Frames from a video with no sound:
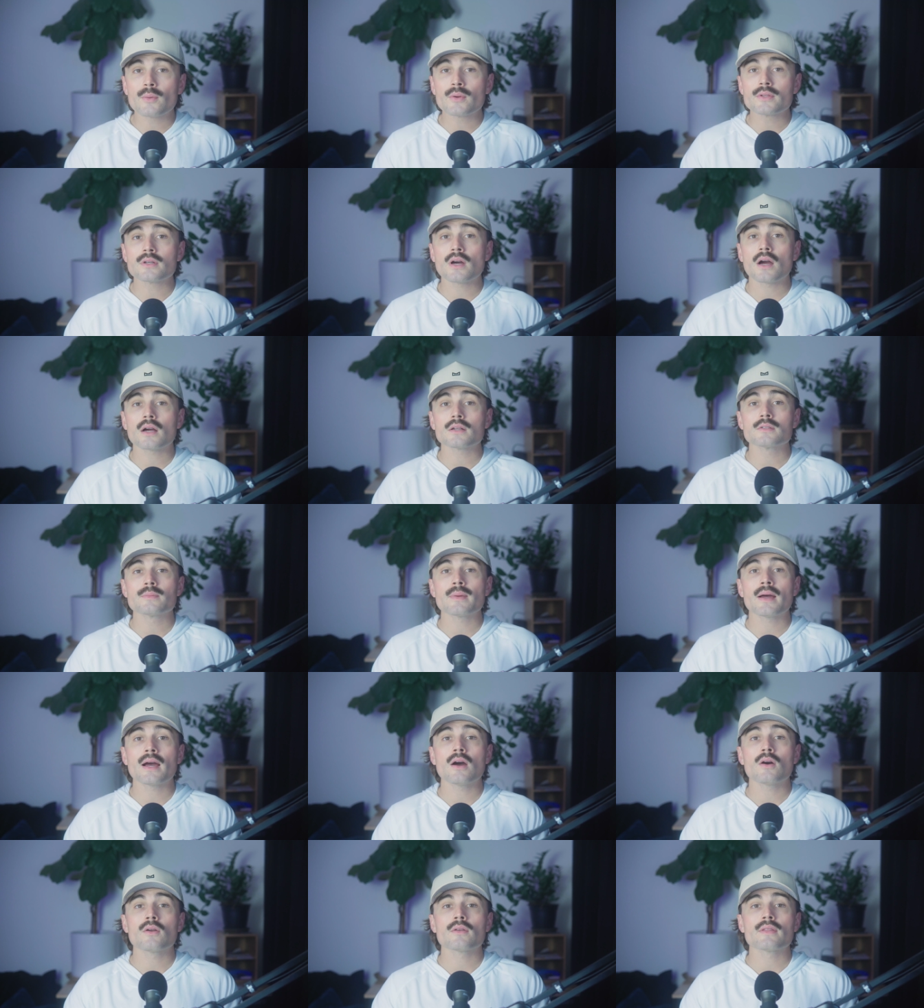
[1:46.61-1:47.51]
that we talked
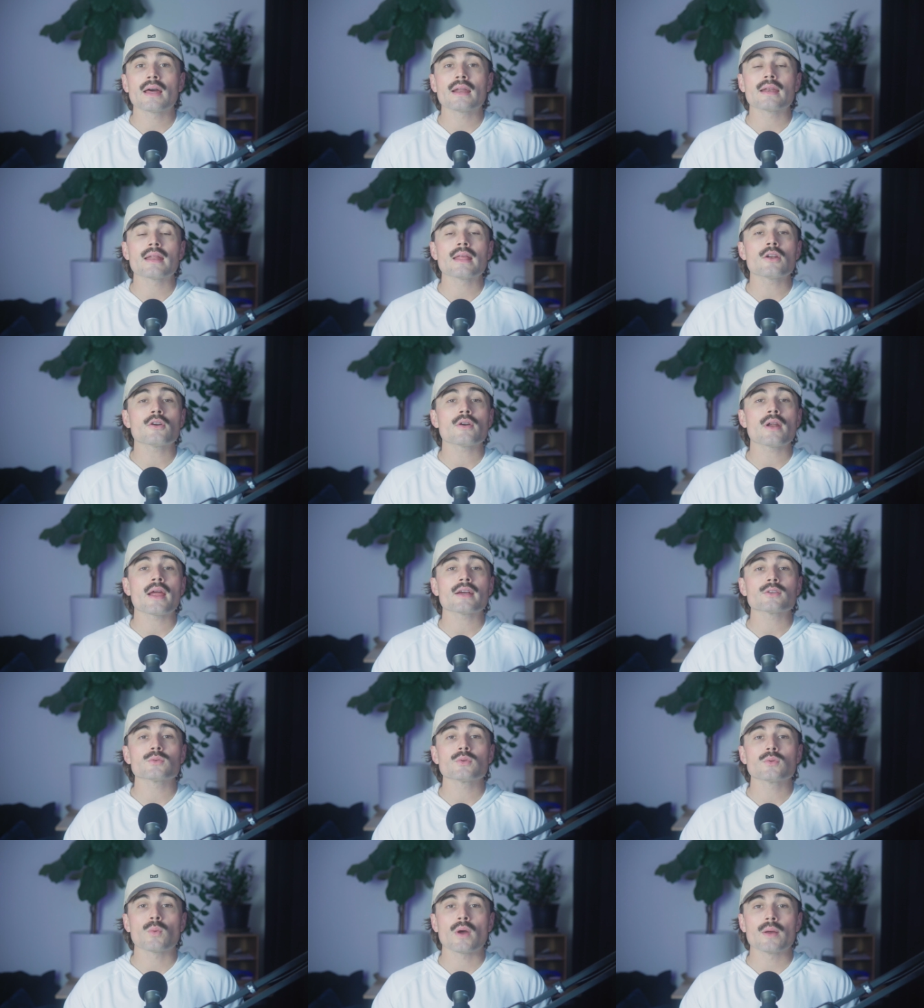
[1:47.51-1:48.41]
about that
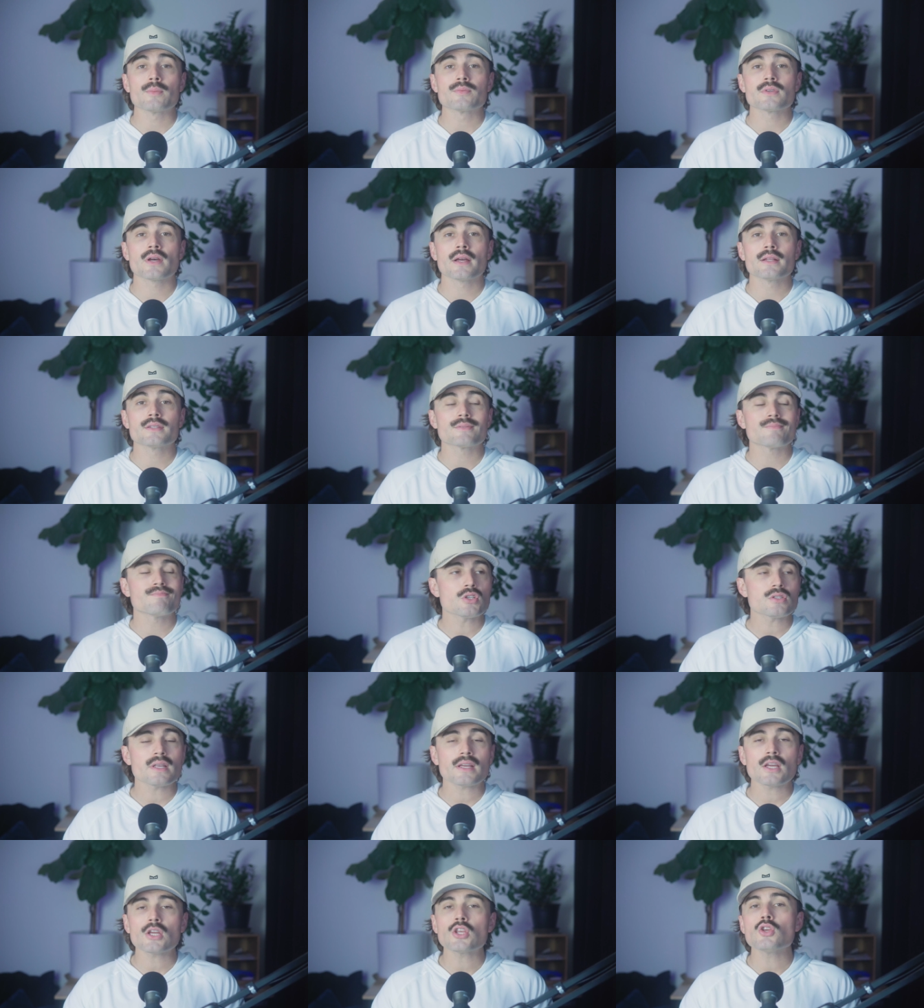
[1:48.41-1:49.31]
interacts with websites
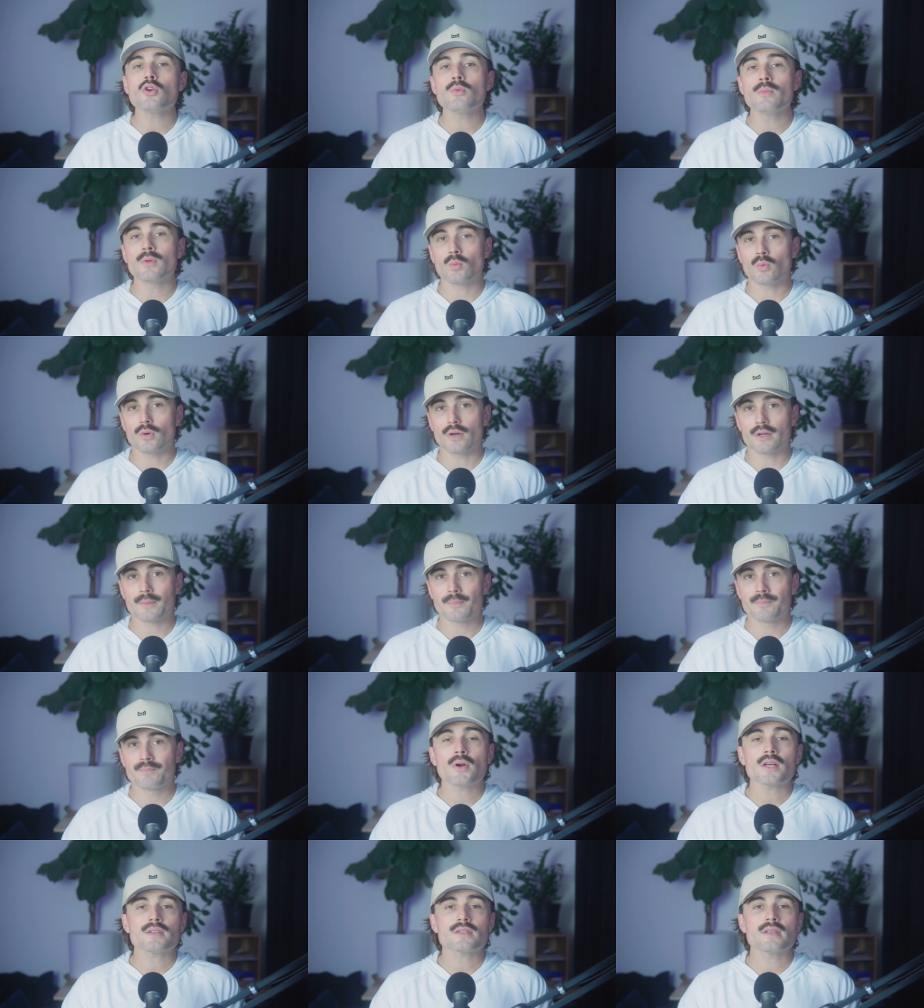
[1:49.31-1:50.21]
just like a human would.
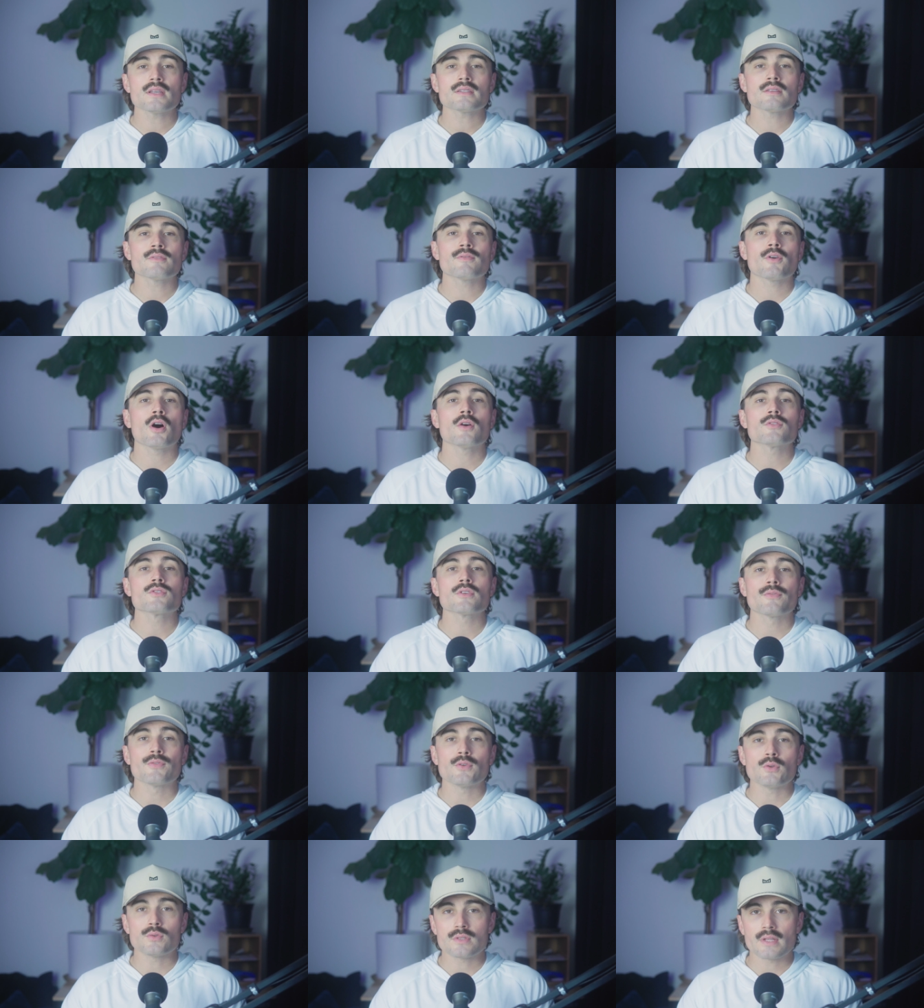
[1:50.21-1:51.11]
The process involves a
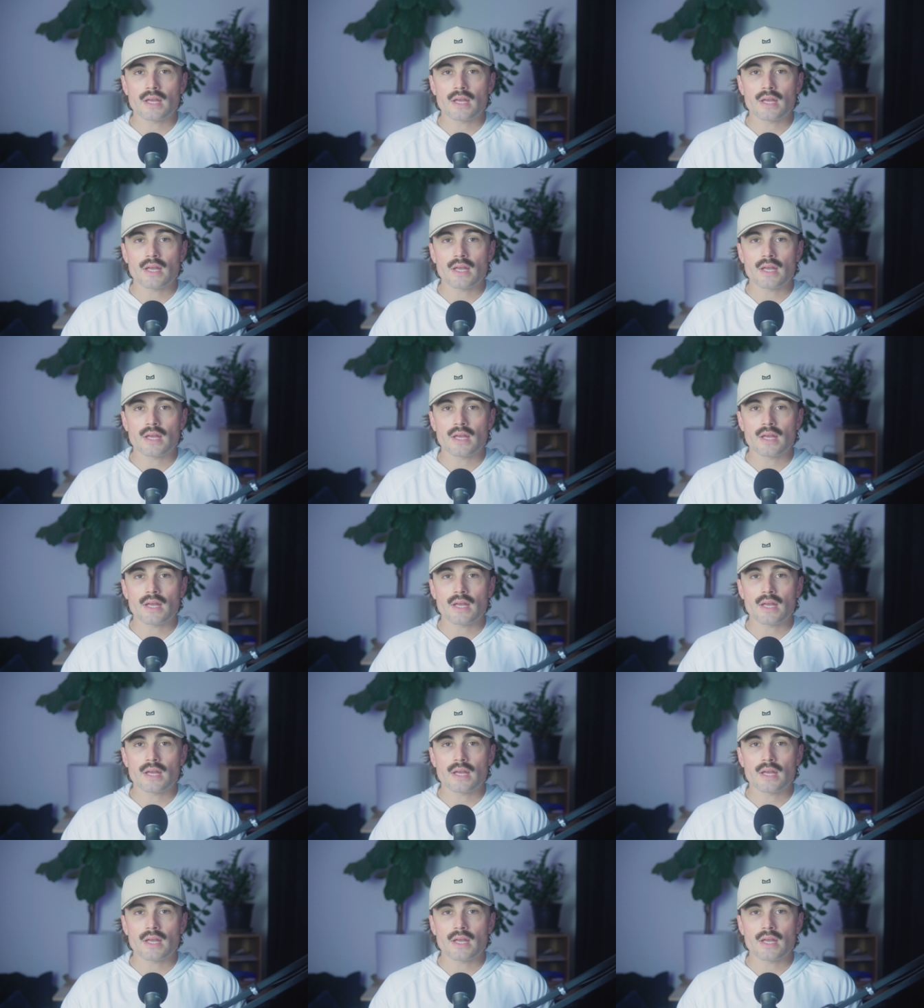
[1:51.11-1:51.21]
few